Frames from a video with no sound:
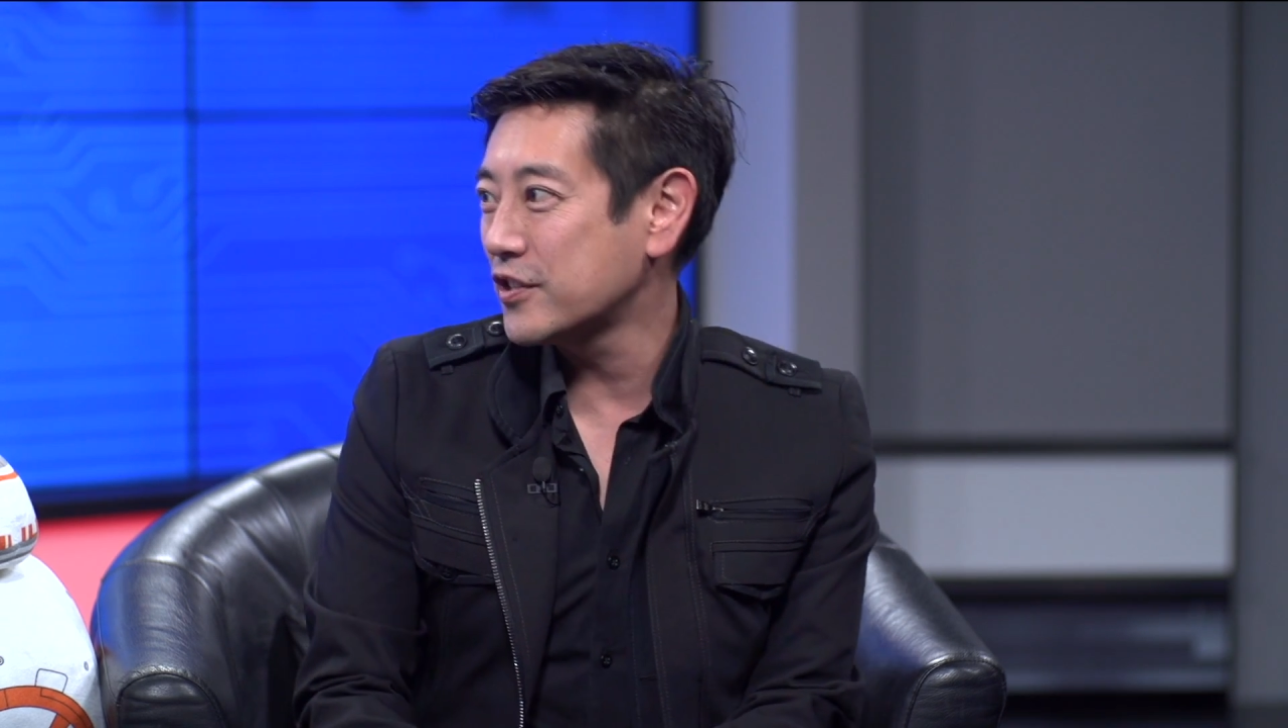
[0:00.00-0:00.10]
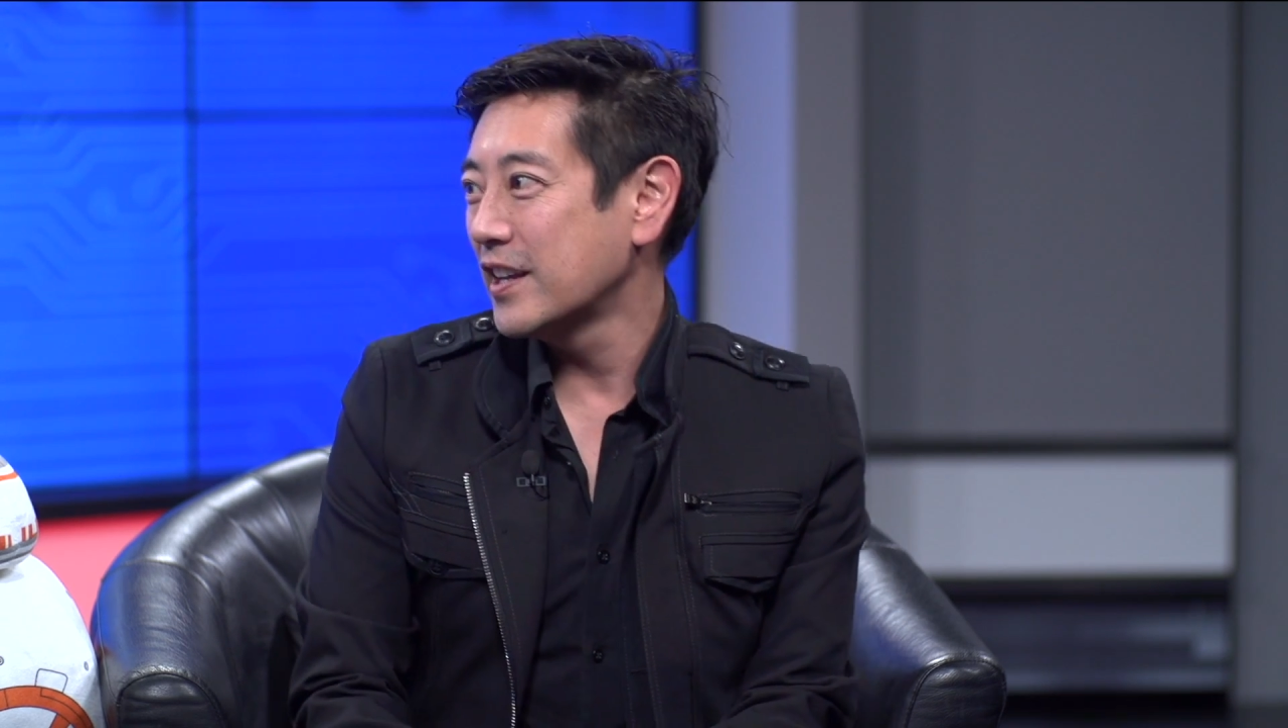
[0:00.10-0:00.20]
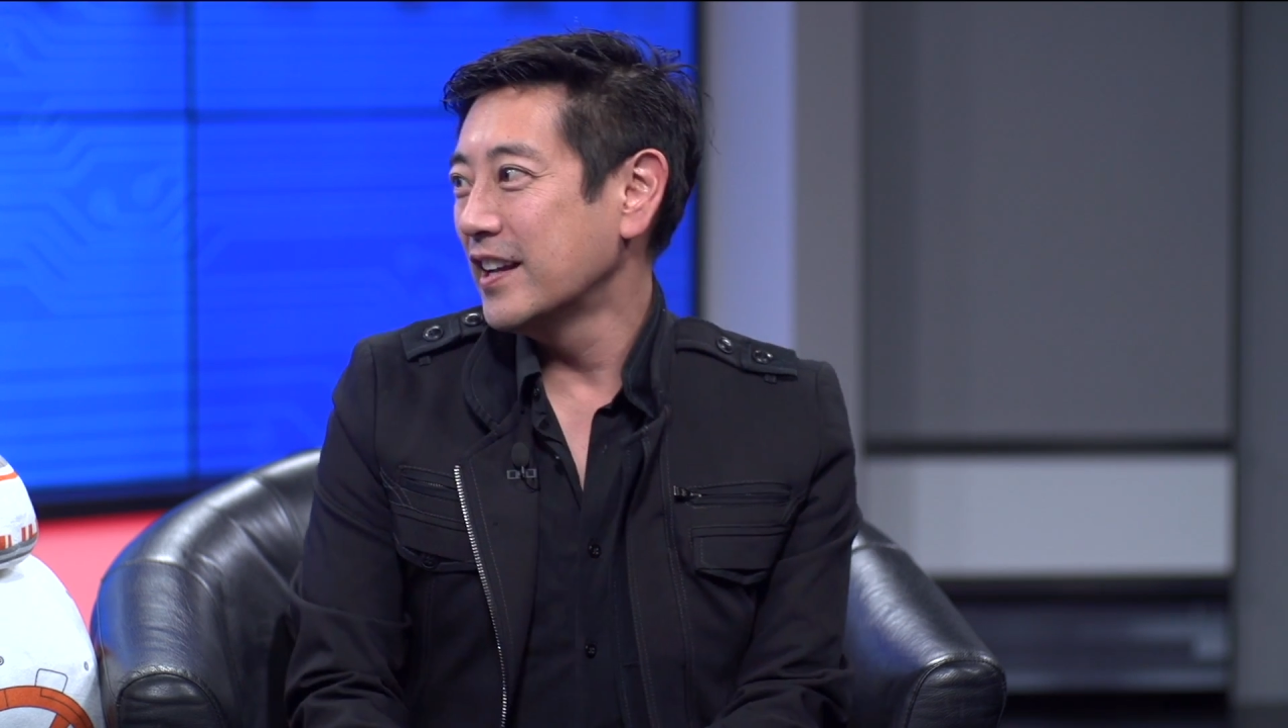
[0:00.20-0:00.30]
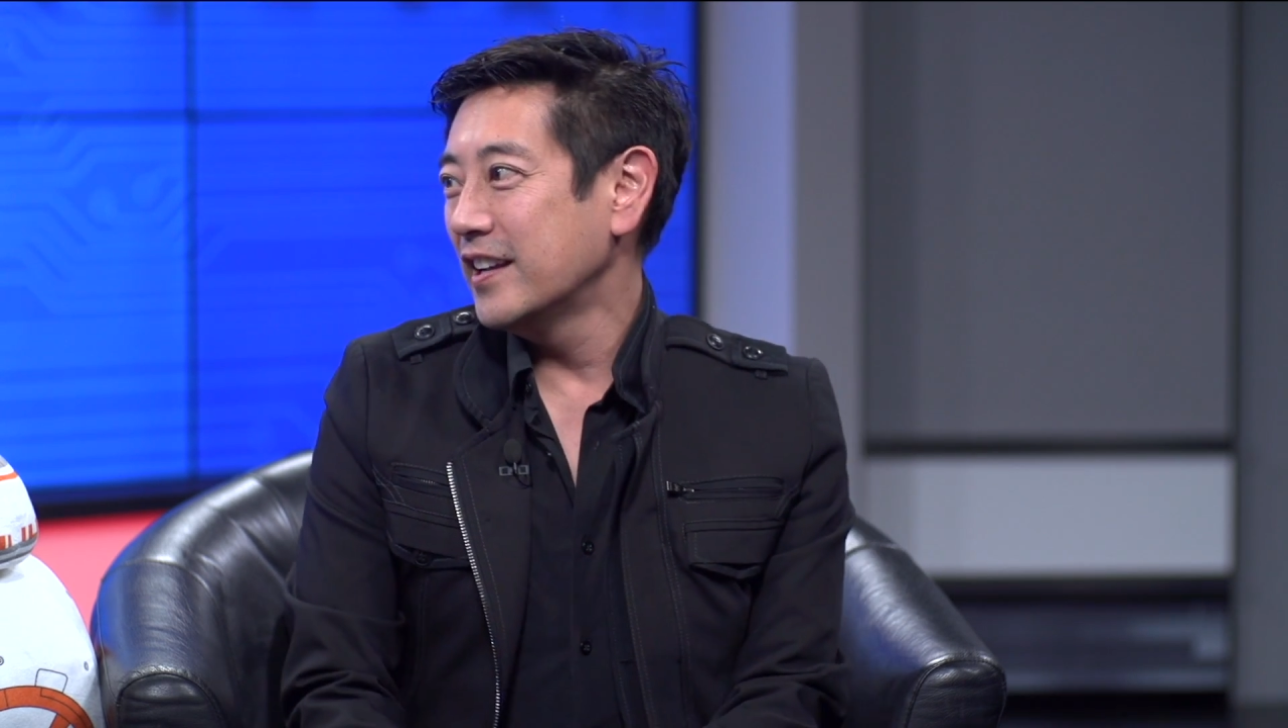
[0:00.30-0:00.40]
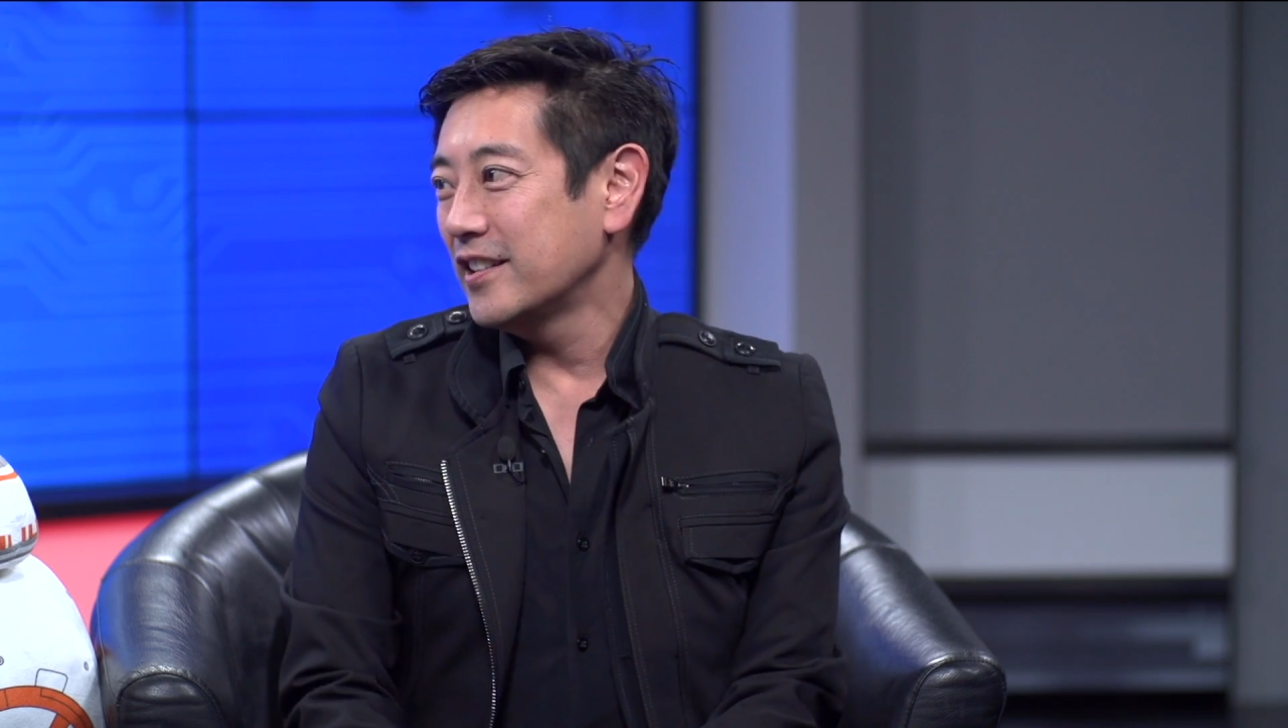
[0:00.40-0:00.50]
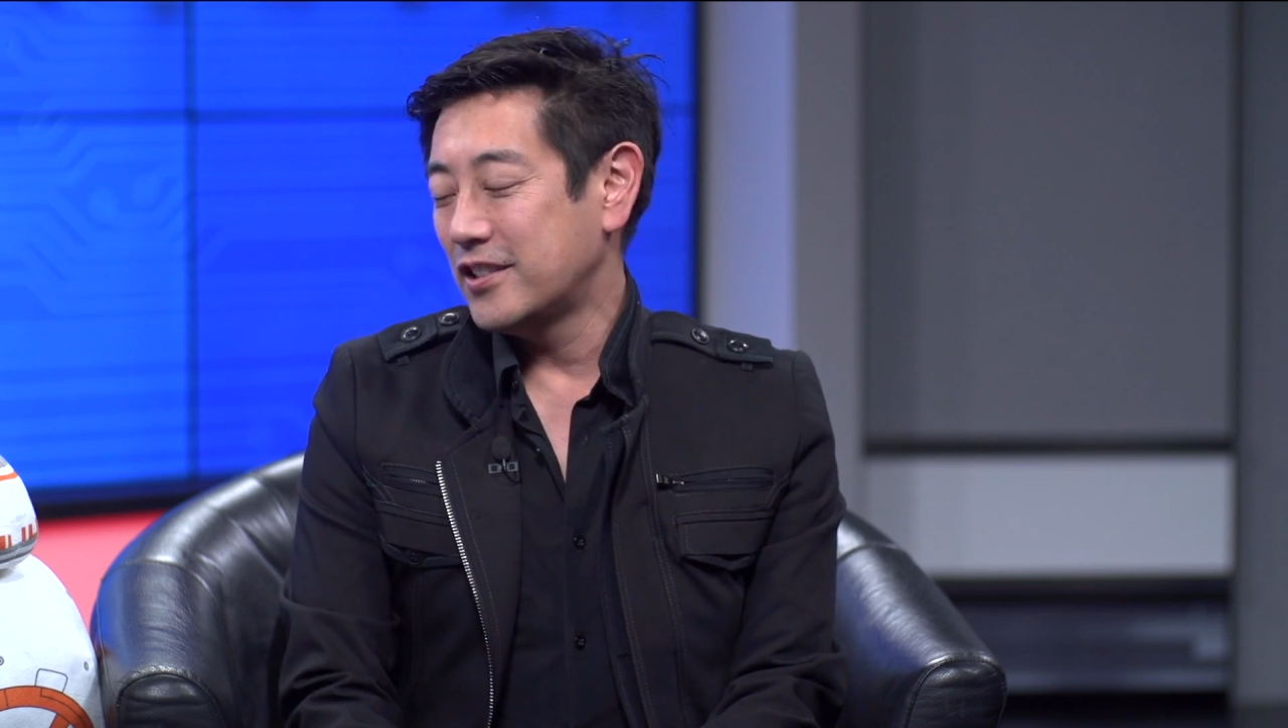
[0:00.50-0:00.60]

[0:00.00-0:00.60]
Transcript: mm -hmm.